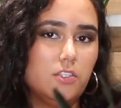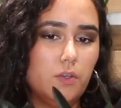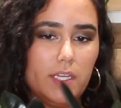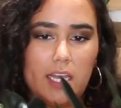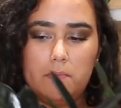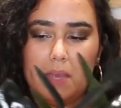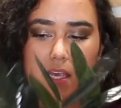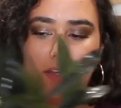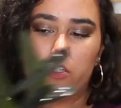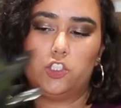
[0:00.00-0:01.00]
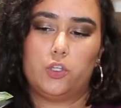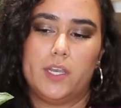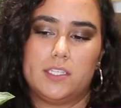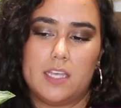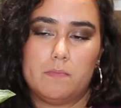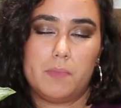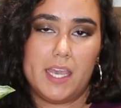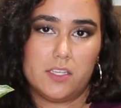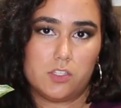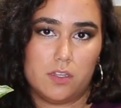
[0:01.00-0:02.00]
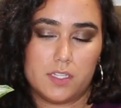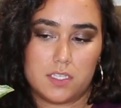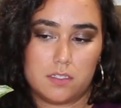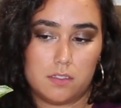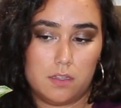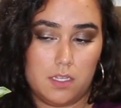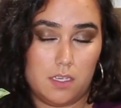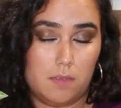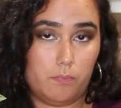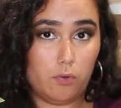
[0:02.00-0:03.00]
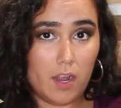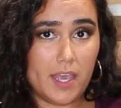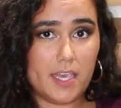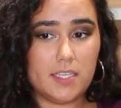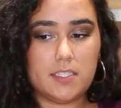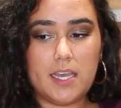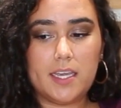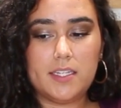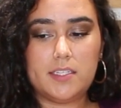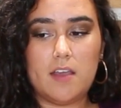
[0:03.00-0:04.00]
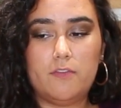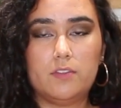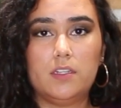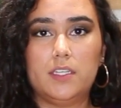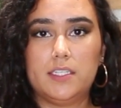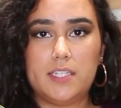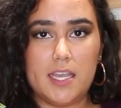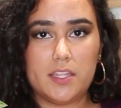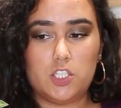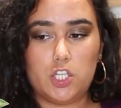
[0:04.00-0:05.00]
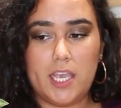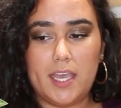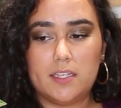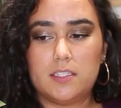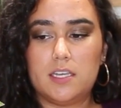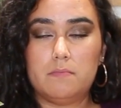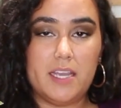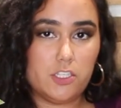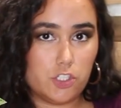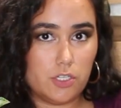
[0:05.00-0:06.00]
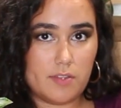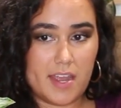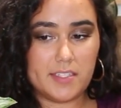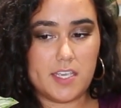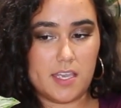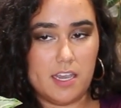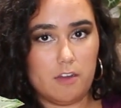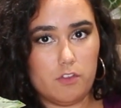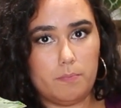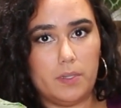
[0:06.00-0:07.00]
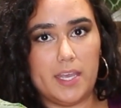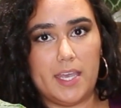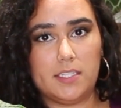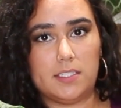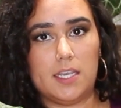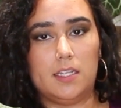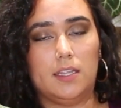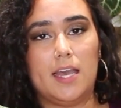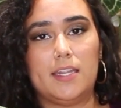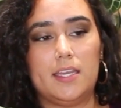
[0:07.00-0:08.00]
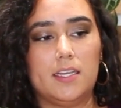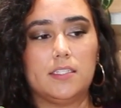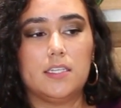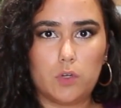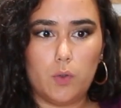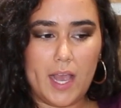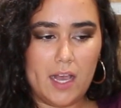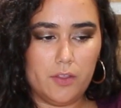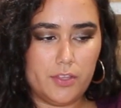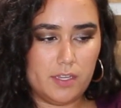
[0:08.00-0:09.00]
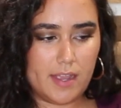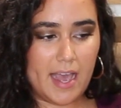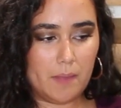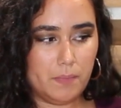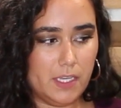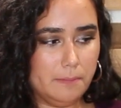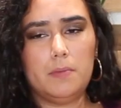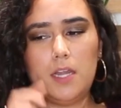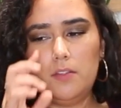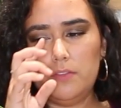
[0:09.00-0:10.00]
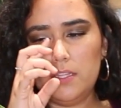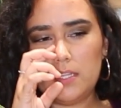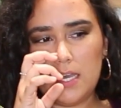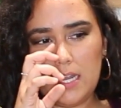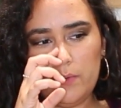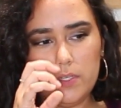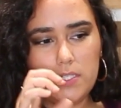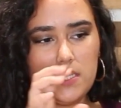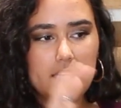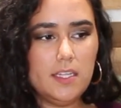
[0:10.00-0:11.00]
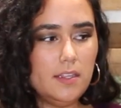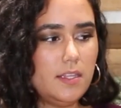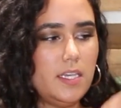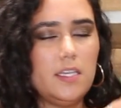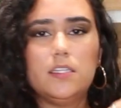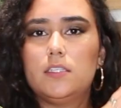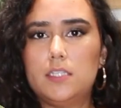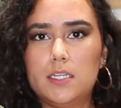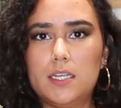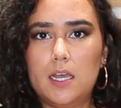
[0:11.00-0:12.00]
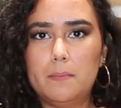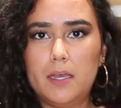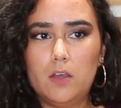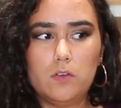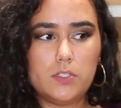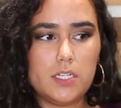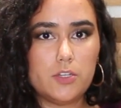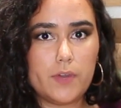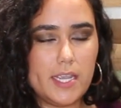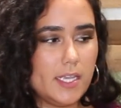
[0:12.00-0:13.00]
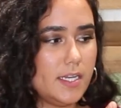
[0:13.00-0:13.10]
So again, making the choice that based on the price, I could definitely take the chance and make sure that I take care of the plant and let it grow healthy and happy. But other than that, I would say that these did come out in great